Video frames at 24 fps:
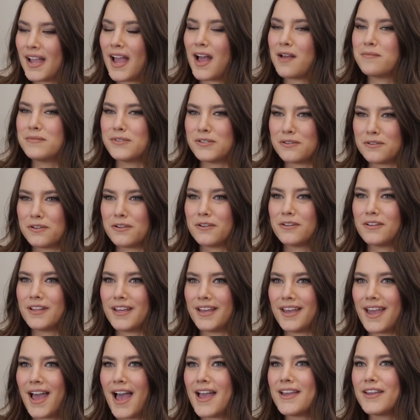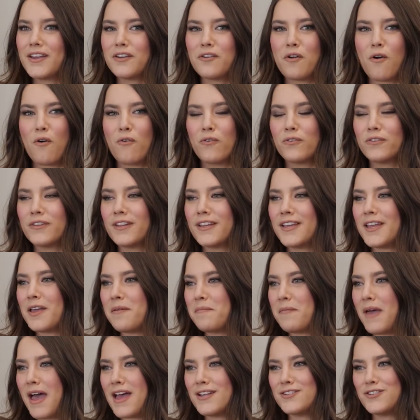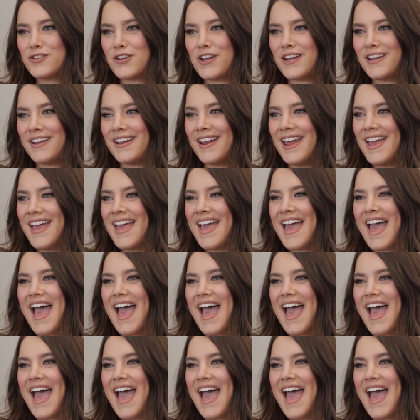Absolutely. I can only imagine